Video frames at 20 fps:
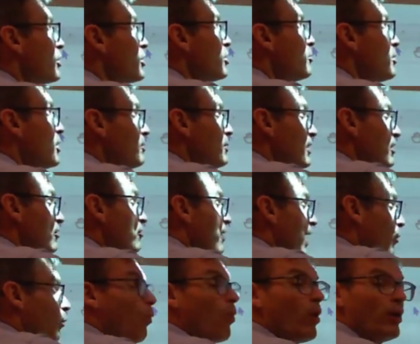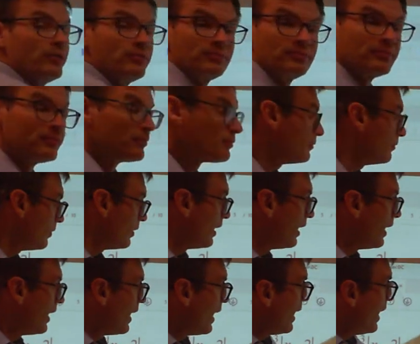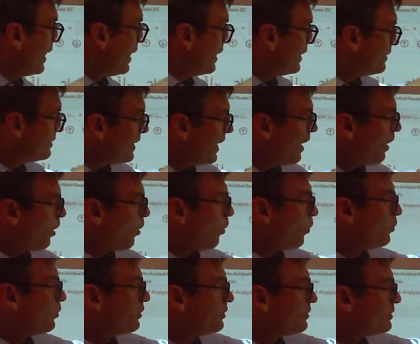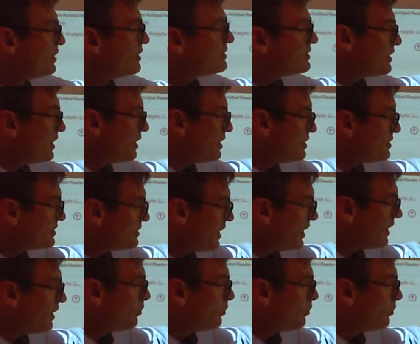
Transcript: be a big fat 1. And now this says take